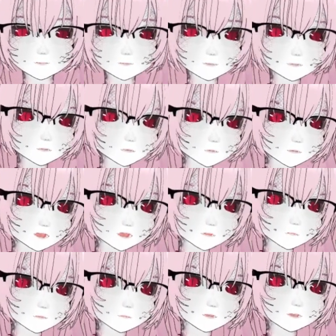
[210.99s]
Seems like you
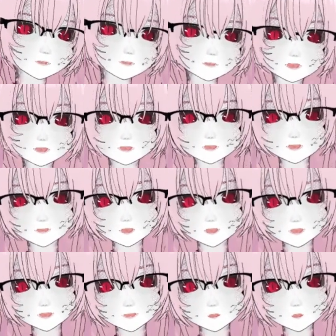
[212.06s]
can hack the
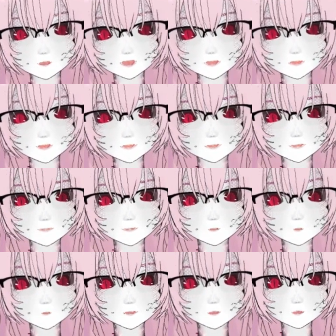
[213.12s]
Marines
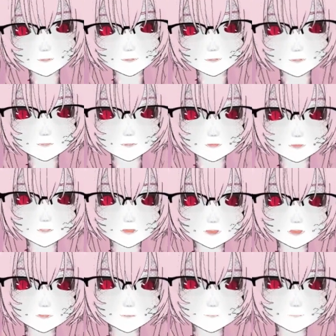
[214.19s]
very easily.
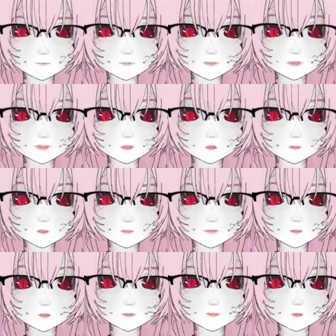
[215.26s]
I wonder
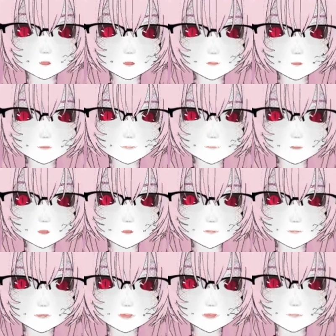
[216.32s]
if the Revs are doing
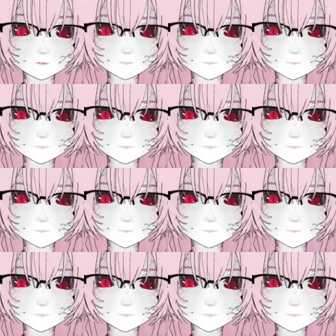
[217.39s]
that.